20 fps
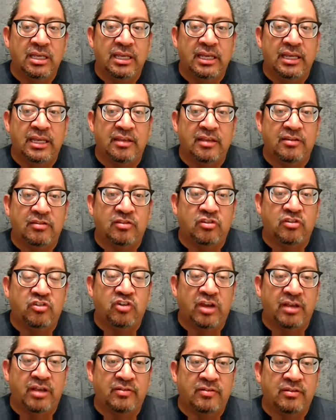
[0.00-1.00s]
is
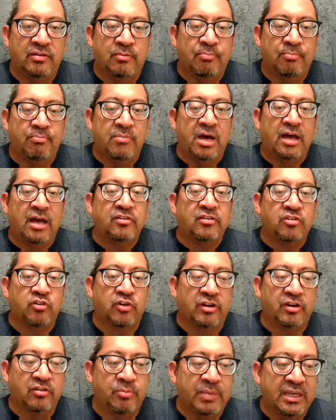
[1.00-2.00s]
just
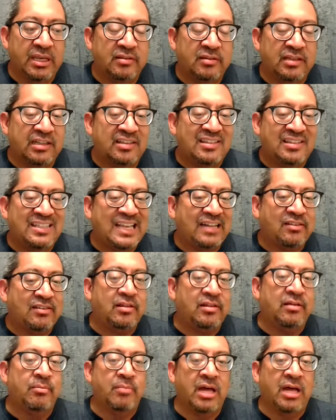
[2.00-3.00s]
monstrous, because it
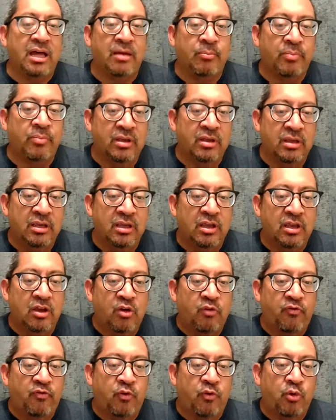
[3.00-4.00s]
sets them up
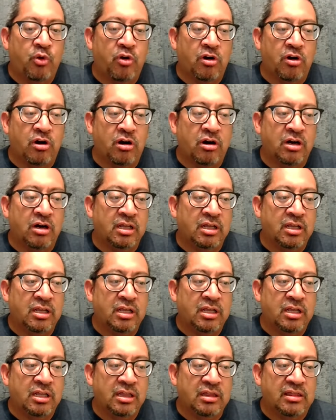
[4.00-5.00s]
for
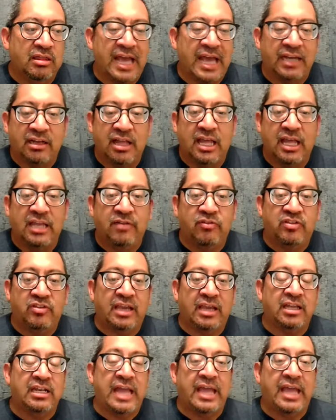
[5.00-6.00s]
that kind of
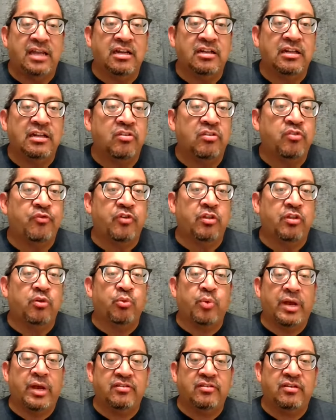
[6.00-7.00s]
second-handedness for the
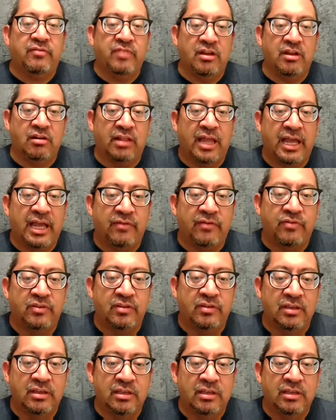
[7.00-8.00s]
rest of their lives.